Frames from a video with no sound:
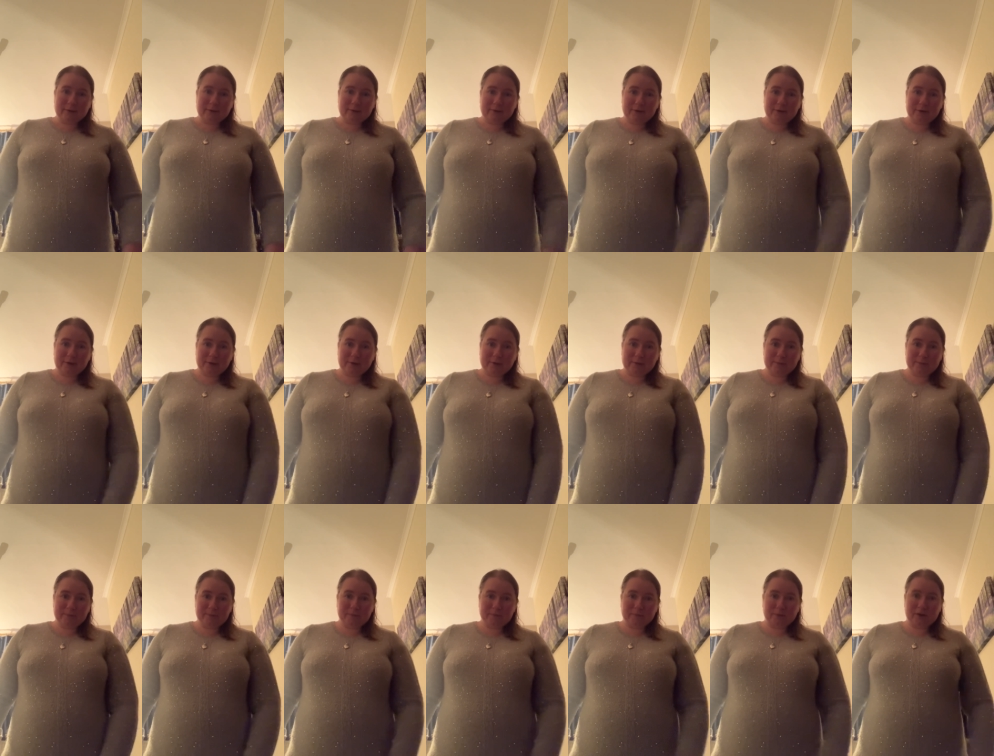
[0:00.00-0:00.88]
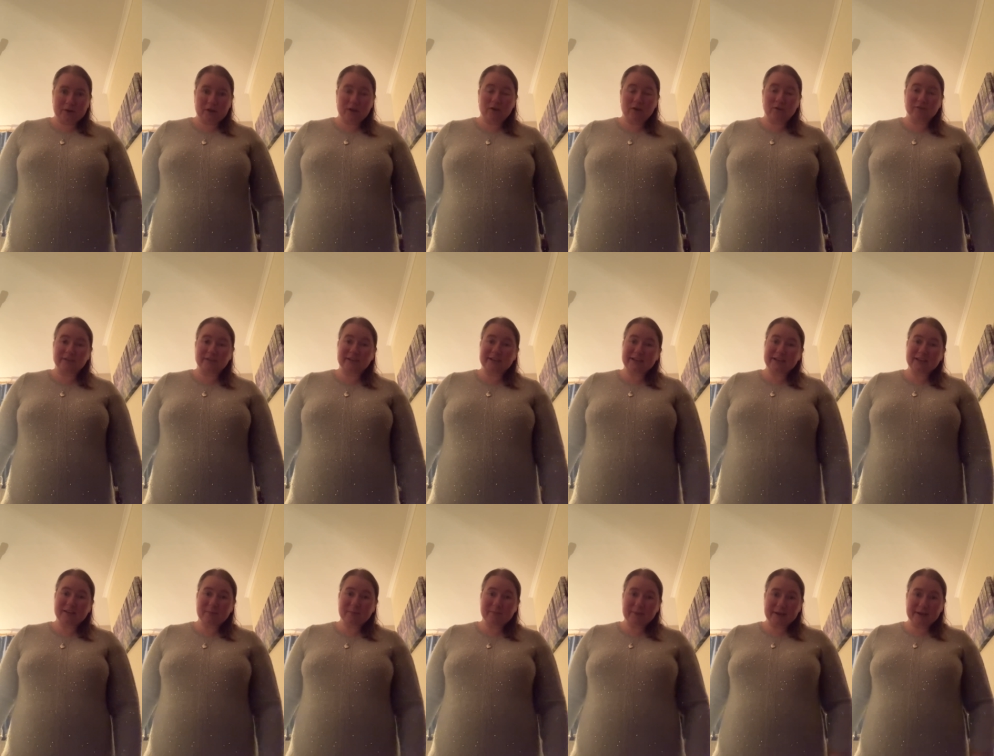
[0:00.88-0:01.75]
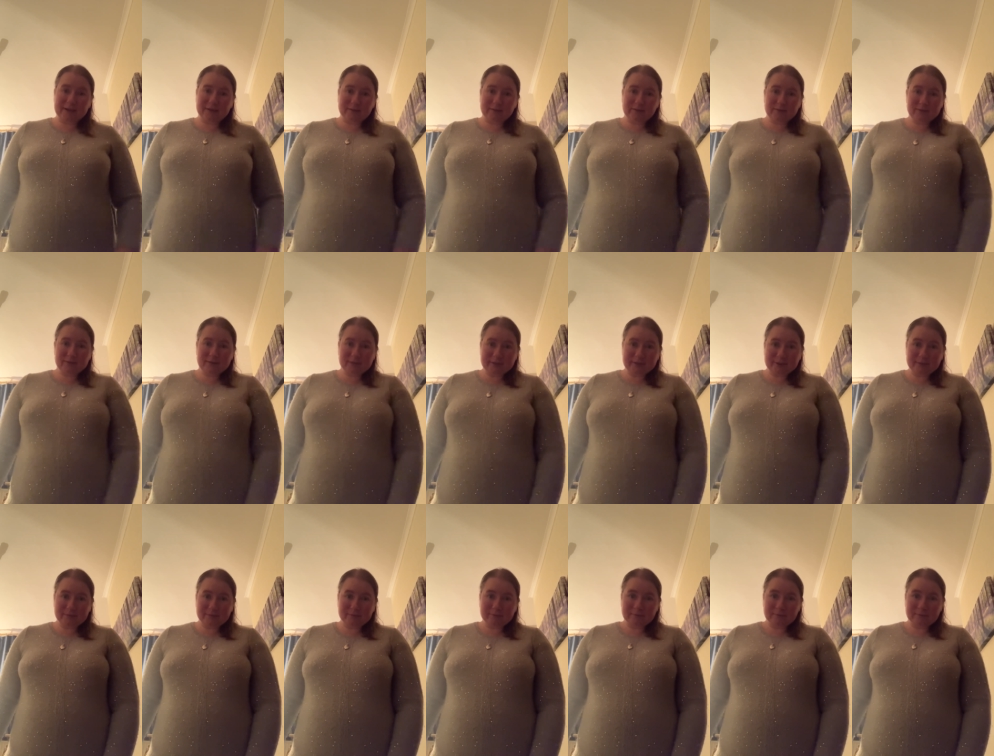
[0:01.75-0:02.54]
um, called Ena Mills